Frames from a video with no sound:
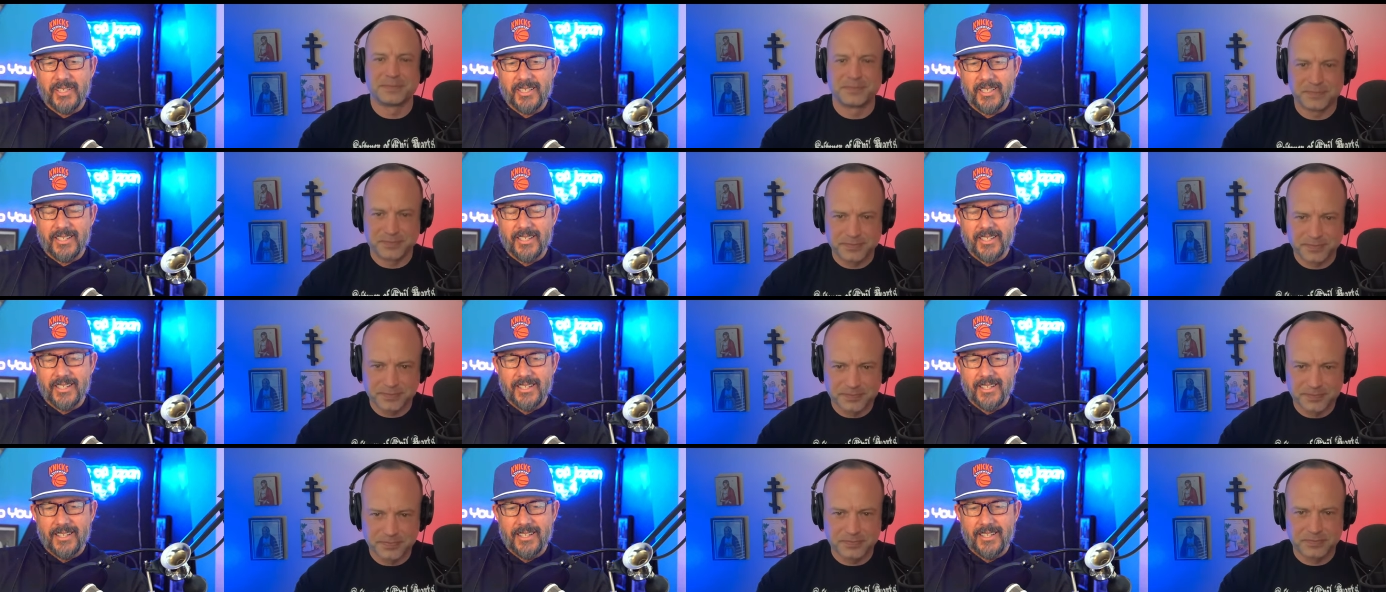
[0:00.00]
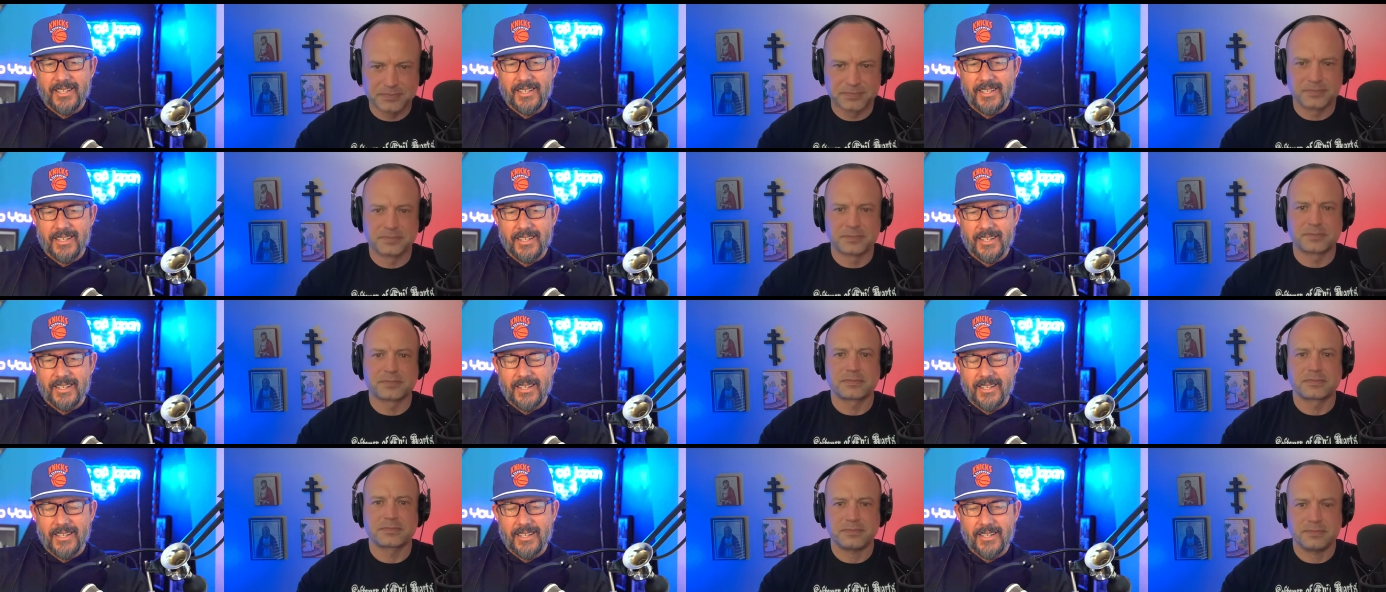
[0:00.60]
Speaker 1: Cyprian.
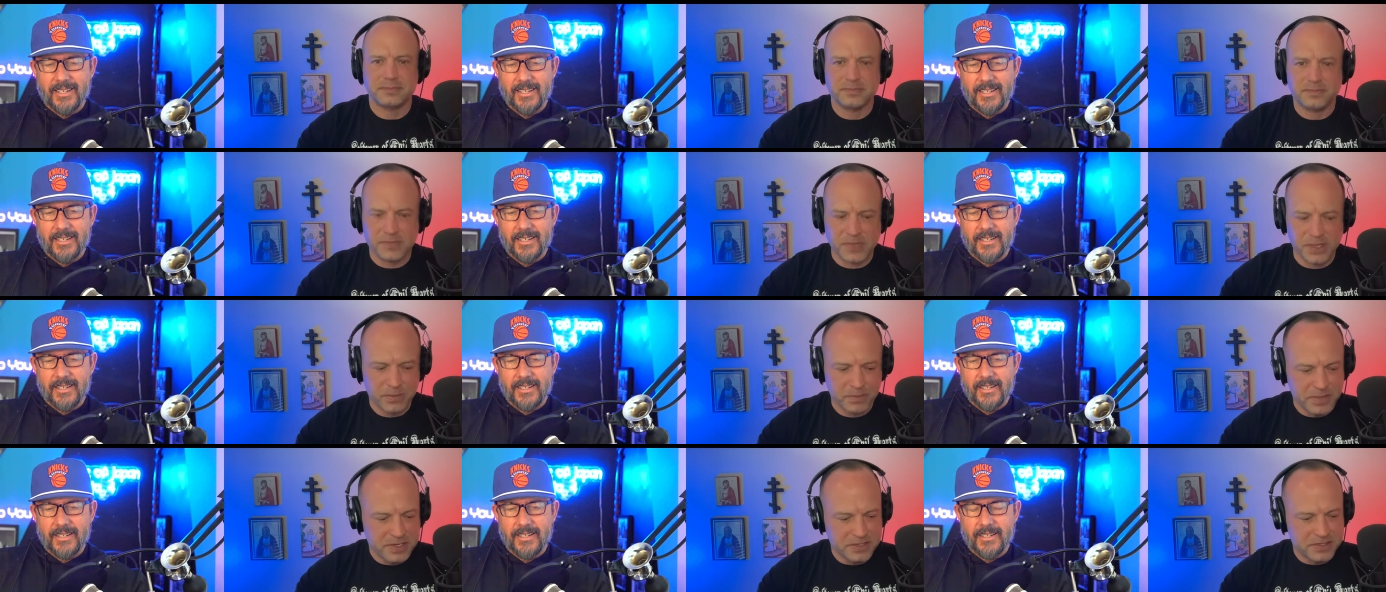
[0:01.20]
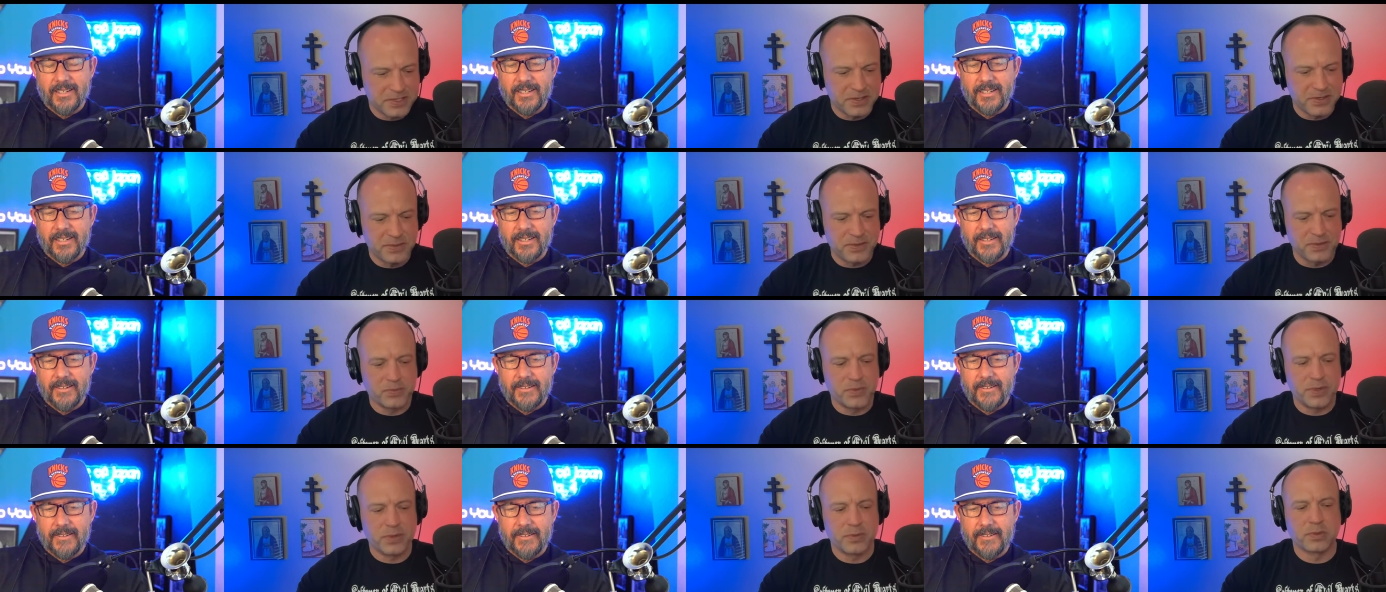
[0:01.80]
Me
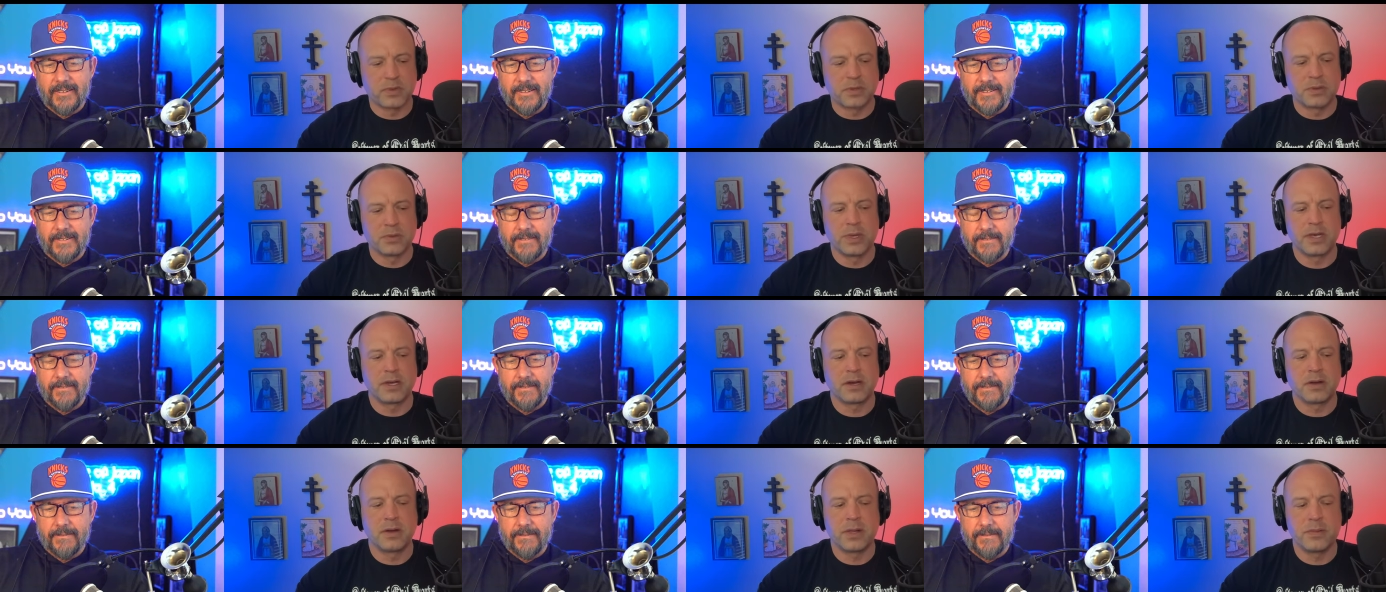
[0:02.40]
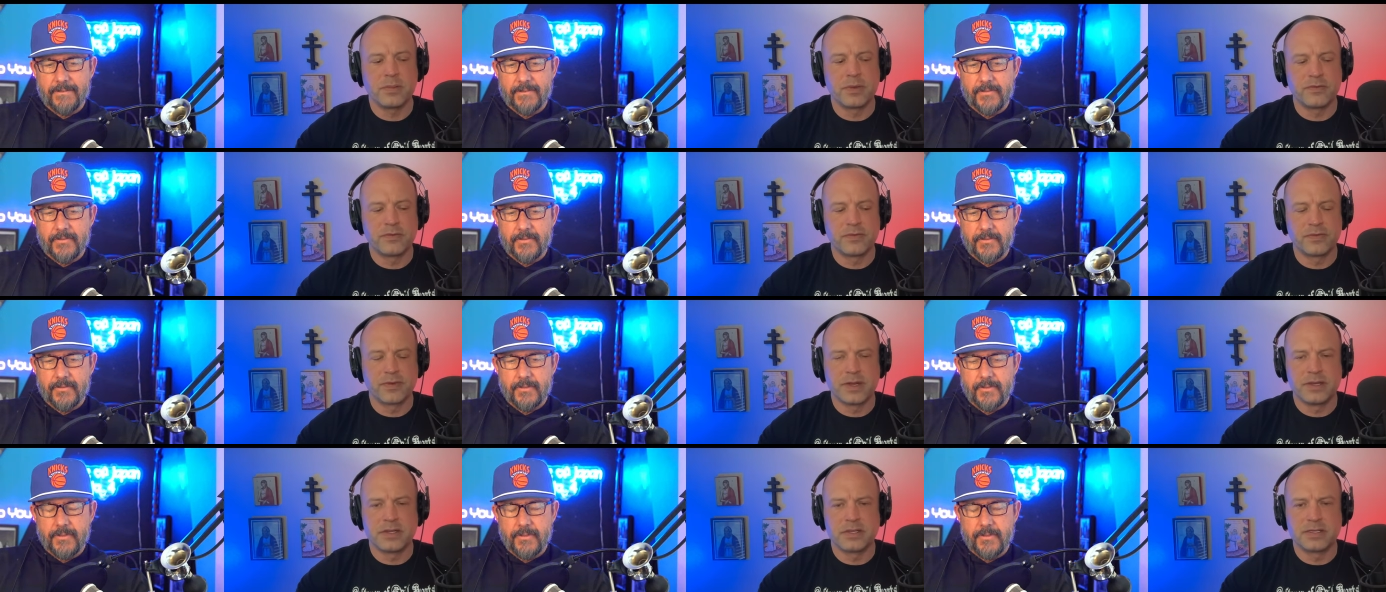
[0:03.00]
too. We were we had already been
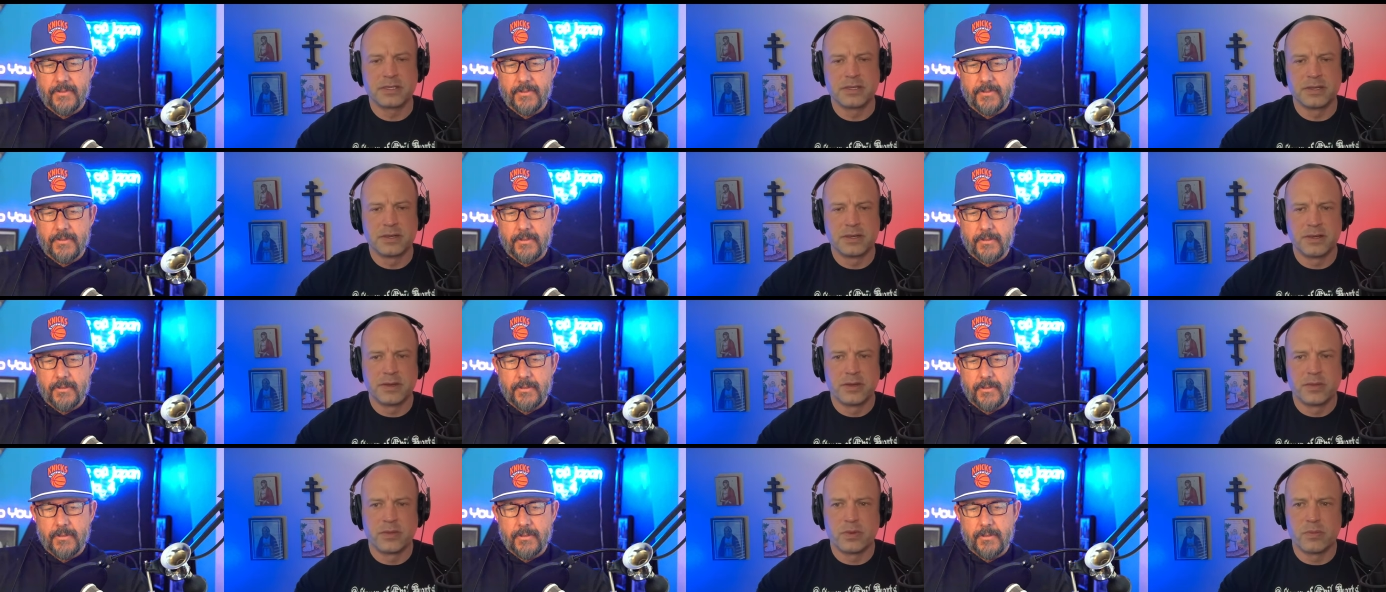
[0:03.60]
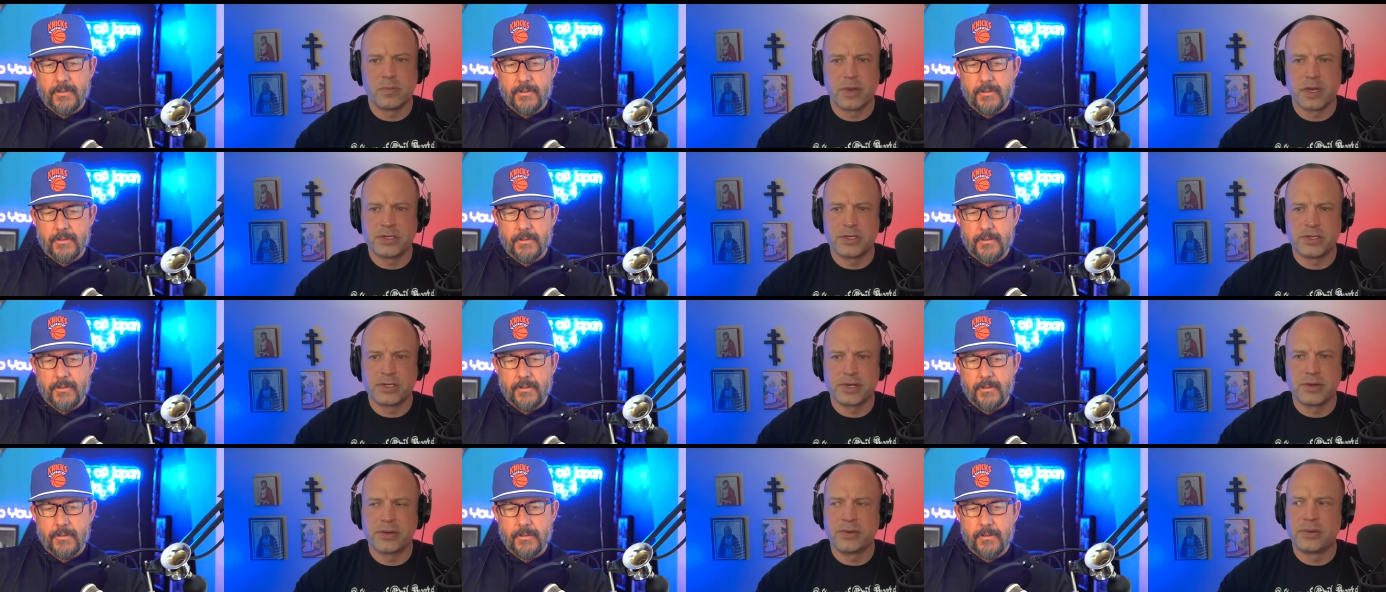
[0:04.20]
friends through my
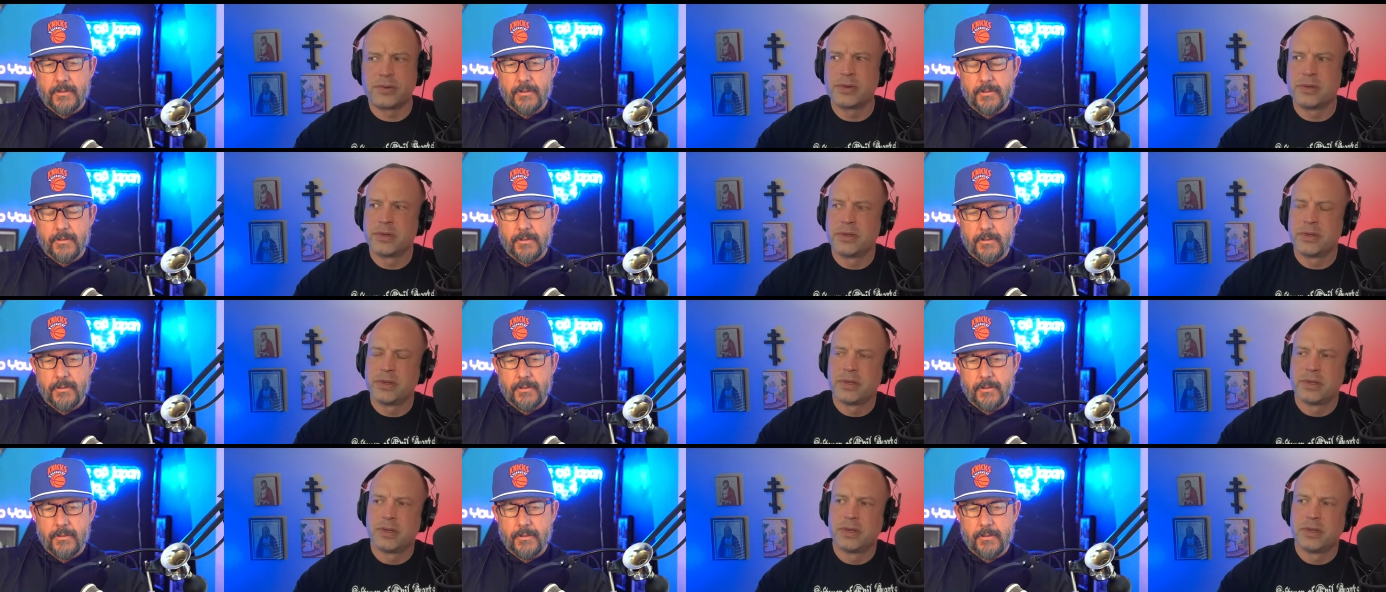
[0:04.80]
show